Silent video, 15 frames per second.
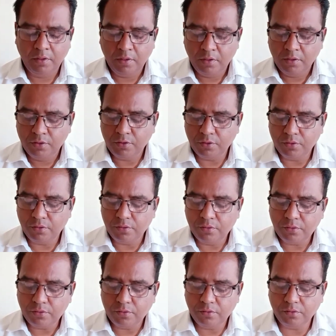
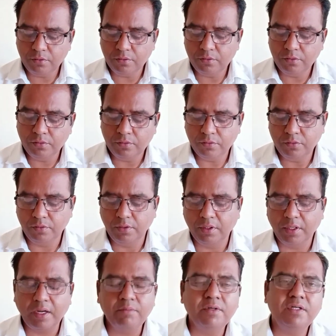So,
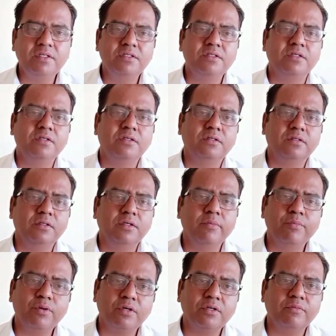grammar is an
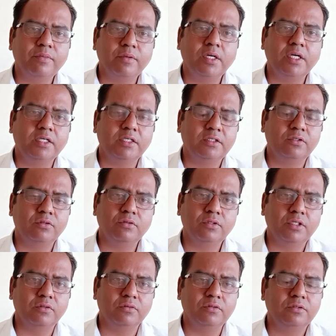important part, no
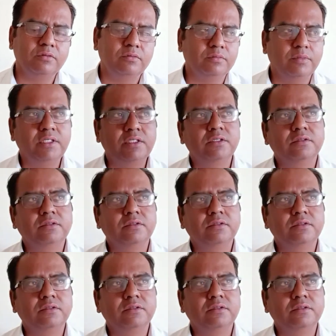doubt, but